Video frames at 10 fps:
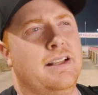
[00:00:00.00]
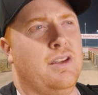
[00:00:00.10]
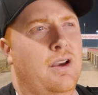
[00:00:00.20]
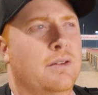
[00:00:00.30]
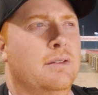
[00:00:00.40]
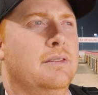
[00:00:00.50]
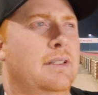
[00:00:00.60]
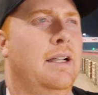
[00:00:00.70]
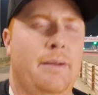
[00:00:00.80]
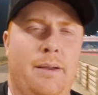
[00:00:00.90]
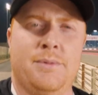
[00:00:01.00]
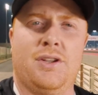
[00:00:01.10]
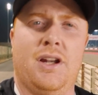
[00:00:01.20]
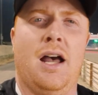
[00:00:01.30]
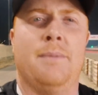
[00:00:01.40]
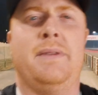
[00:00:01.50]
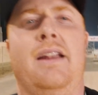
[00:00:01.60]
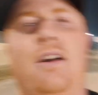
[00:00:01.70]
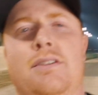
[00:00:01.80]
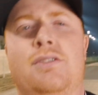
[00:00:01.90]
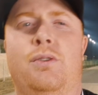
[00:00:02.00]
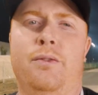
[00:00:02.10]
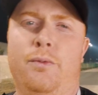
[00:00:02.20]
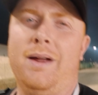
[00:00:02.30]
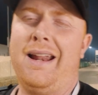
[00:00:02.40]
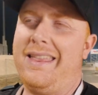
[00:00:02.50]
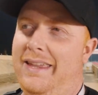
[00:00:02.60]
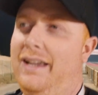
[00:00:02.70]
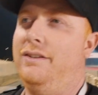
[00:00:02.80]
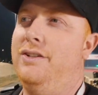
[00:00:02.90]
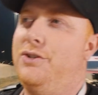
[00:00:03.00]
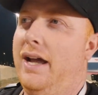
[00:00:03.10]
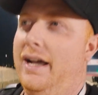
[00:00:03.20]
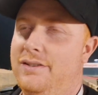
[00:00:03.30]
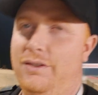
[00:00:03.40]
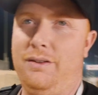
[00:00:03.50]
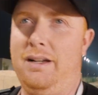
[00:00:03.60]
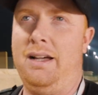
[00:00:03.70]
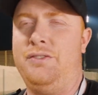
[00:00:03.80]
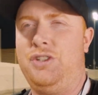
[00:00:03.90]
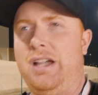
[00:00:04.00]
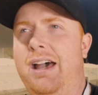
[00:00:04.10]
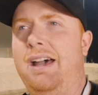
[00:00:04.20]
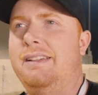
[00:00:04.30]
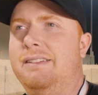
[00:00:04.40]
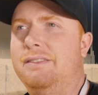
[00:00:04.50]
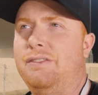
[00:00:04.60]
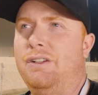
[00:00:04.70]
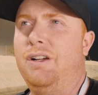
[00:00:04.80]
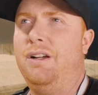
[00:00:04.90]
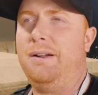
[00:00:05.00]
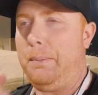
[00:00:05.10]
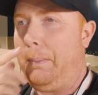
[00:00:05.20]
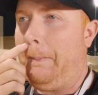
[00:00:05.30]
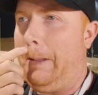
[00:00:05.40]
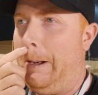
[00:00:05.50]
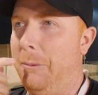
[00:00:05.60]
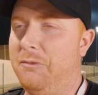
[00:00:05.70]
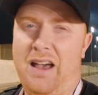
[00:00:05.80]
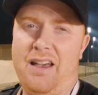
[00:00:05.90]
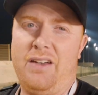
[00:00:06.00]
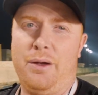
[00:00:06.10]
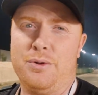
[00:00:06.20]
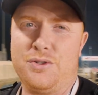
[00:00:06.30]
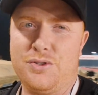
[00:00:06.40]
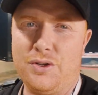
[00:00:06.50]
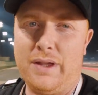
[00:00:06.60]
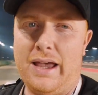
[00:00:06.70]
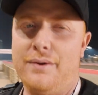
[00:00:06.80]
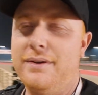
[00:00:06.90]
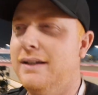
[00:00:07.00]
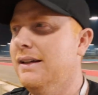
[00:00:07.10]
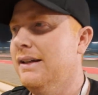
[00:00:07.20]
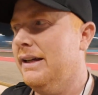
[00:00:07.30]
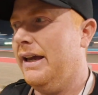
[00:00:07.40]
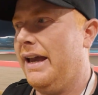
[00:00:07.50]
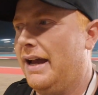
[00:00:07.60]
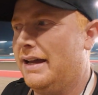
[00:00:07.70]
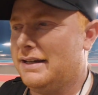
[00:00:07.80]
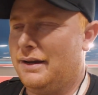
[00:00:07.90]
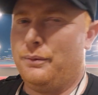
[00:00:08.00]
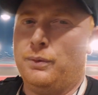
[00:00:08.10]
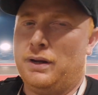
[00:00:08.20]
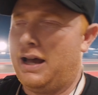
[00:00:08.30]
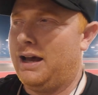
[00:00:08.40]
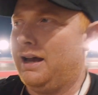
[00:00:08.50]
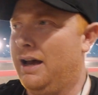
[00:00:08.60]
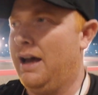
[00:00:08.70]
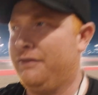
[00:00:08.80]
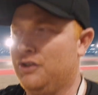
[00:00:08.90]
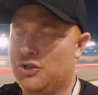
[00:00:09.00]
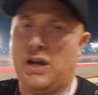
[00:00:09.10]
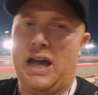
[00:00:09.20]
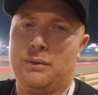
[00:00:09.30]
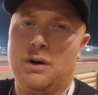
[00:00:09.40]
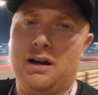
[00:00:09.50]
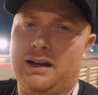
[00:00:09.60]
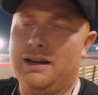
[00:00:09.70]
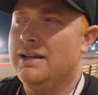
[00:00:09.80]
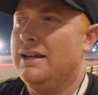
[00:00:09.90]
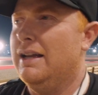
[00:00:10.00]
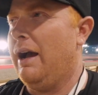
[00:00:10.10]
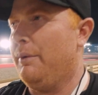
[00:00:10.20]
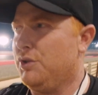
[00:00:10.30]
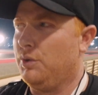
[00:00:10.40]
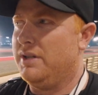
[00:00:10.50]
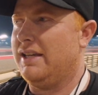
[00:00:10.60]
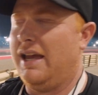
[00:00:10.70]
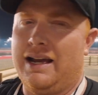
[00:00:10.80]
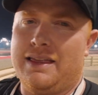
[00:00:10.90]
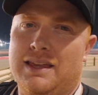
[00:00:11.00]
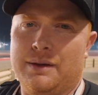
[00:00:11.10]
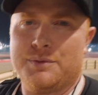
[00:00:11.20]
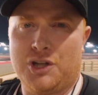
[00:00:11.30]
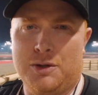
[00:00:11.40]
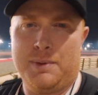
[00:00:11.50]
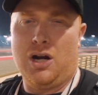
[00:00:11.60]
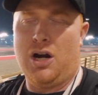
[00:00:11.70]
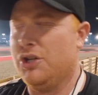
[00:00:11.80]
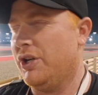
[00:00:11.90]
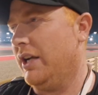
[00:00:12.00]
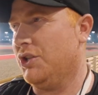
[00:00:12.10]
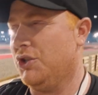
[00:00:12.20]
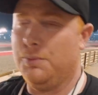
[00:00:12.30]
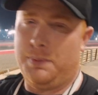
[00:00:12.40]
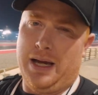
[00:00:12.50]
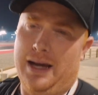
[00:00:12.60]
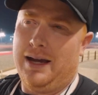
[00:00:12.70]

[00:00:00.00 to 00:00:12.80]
So I'm just gonna update on sort of what I think on the track. So I've shot for, I don't know, 5 hours or so now. And after the track walk, I was sort of saying I think it was going to be a hard track to shoot, but